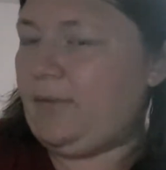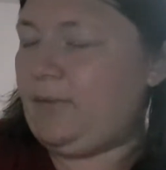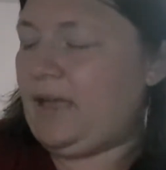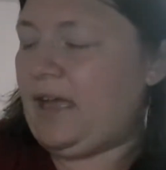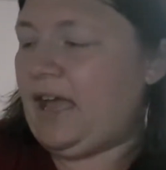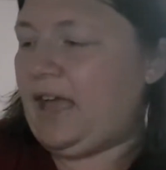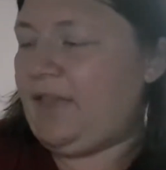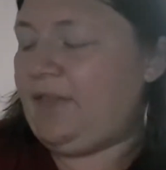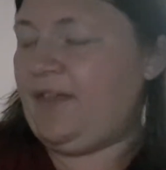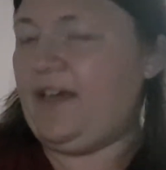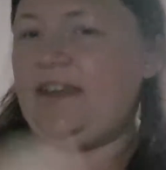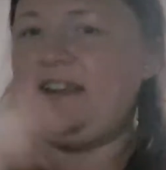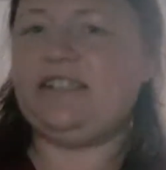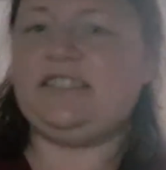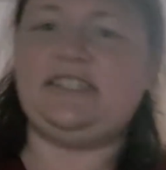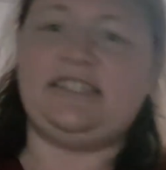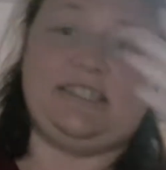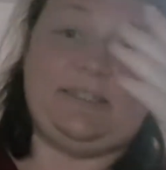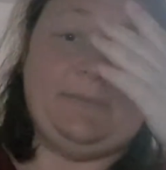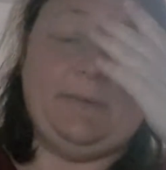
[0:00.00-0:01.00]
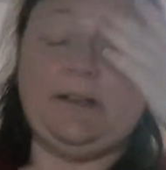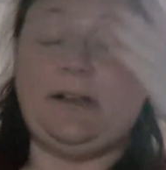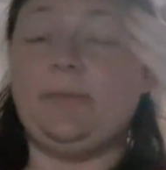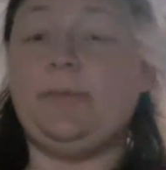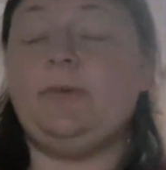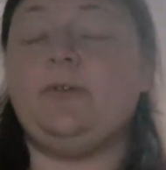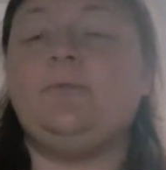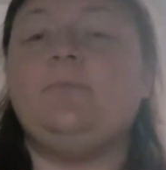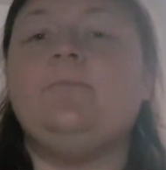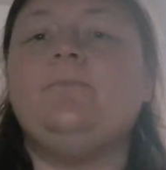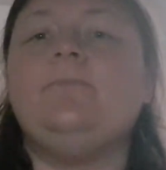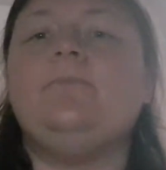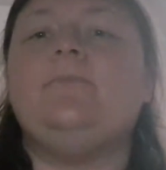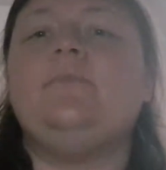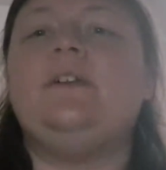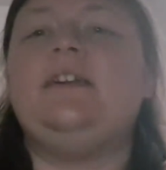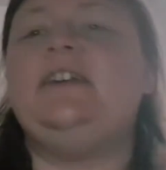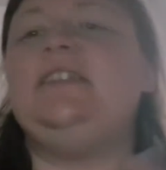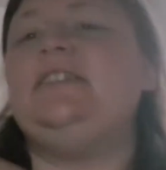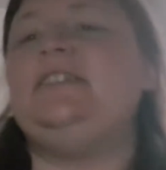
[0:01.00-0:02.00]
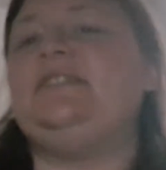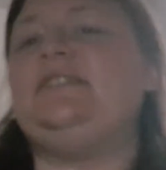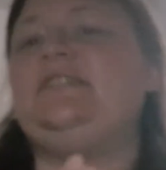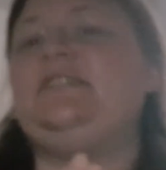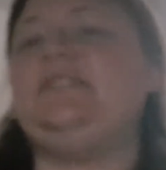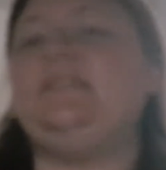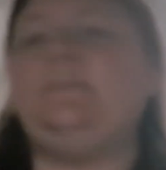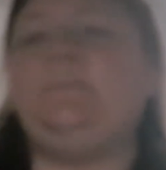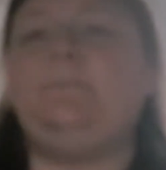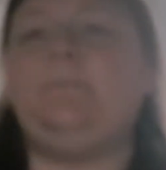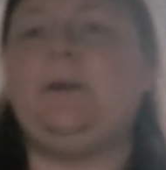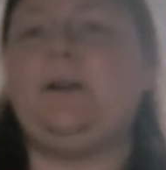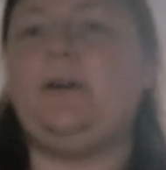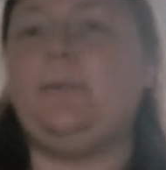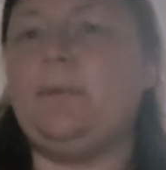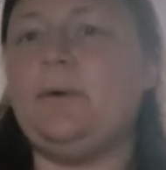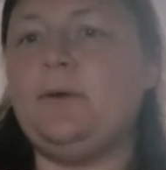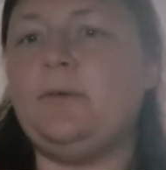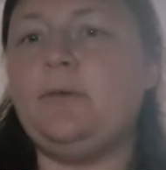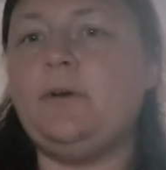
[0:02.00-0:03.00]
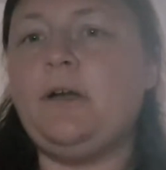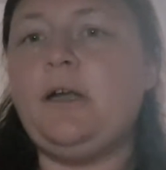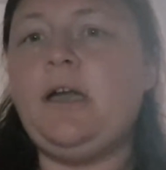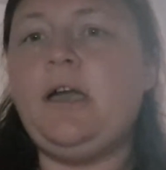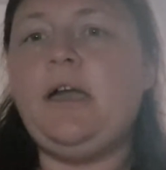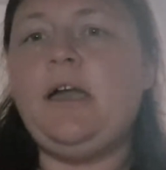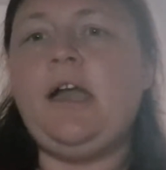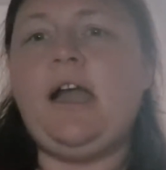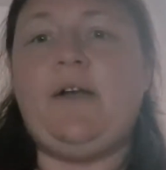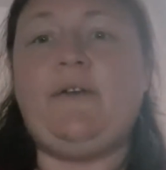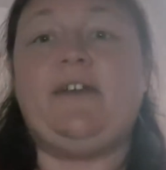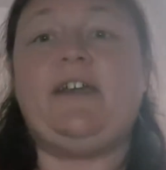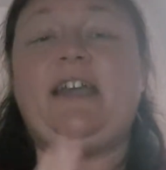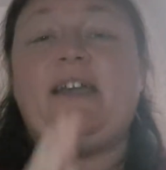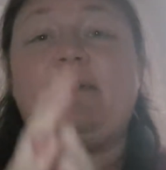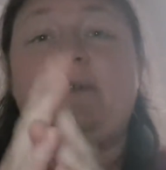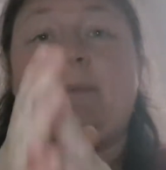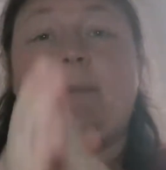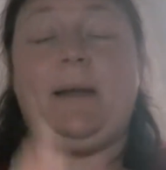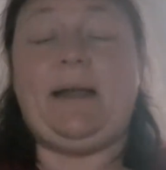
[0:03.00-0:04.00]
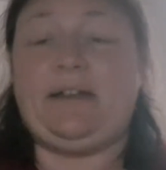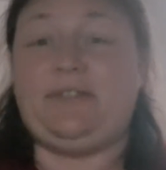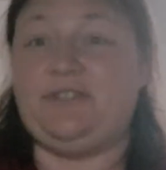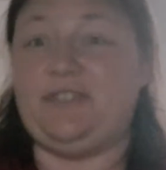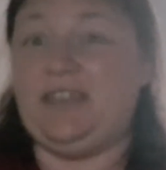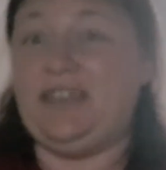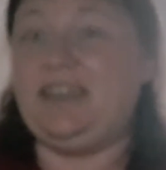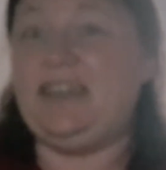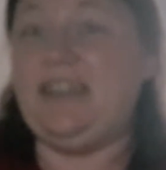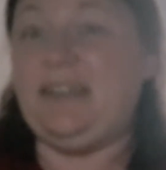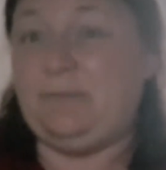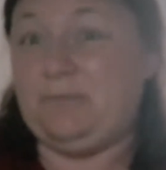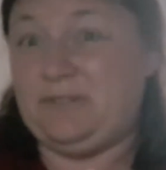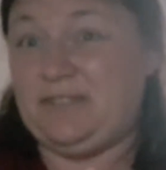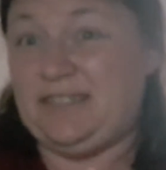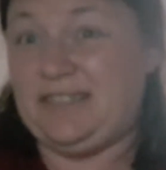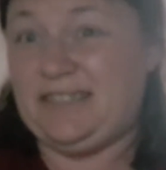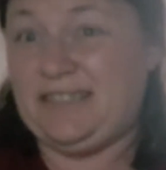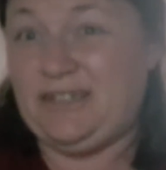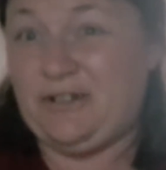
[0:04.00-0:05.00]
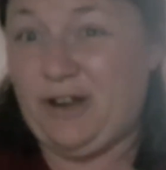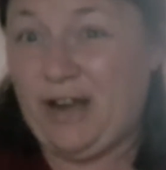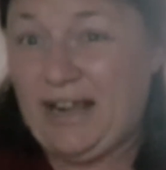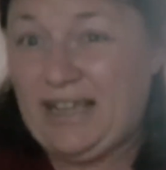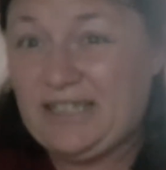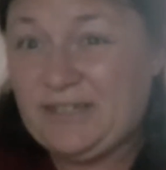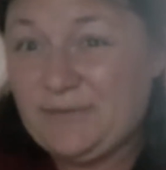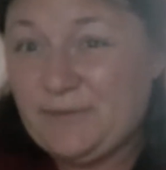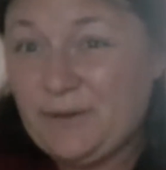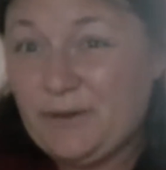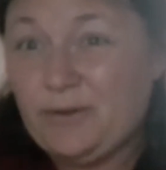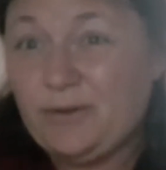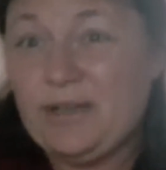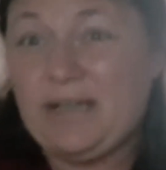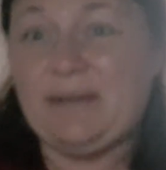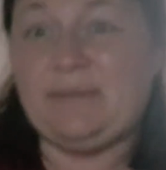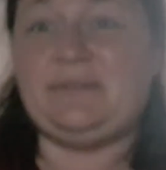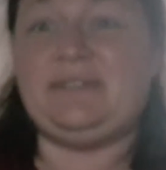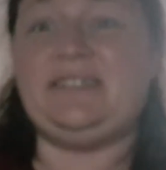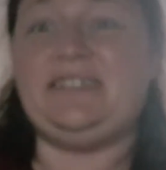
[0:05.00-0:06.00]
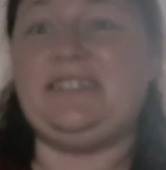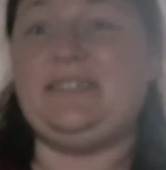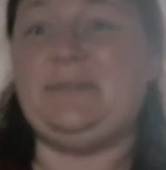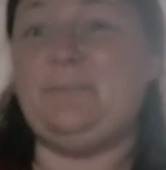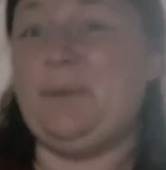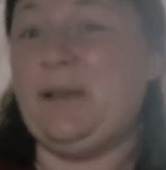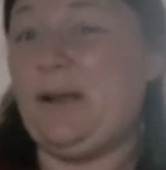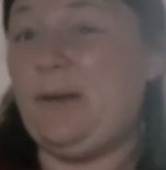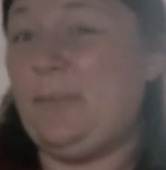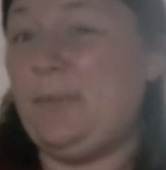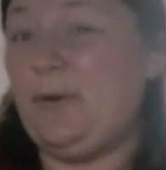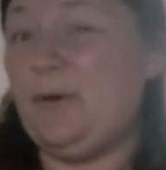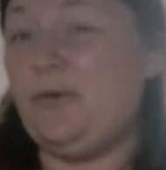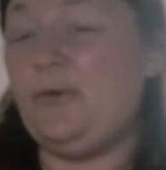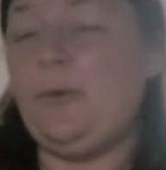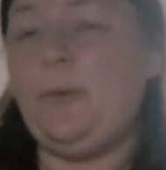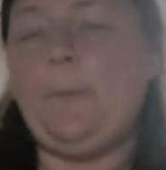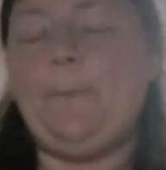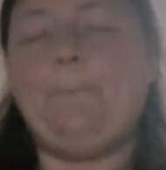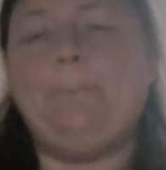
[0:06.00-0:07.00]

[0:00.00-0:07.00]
And that is despicable. It is despicable. I think even back then it was disgraceful. It was despicable.